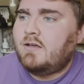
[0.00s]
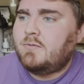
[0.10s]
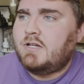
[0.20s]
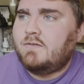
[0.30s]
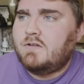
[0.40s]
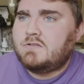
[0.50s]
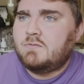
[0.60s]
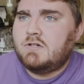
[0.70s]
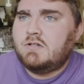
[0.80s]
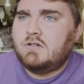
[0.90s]
think I'm gonna give this
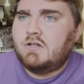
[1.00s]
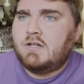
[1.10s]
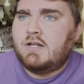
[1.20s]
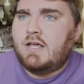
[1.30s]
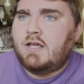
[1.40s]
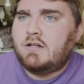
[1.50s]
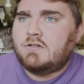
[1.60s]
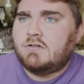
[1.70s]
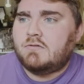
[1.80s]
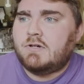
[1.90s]
one an A
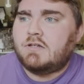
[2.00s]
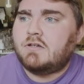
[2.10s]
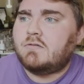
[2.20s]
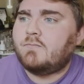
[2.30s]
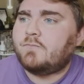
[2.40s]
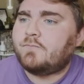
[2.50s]
tier ranking.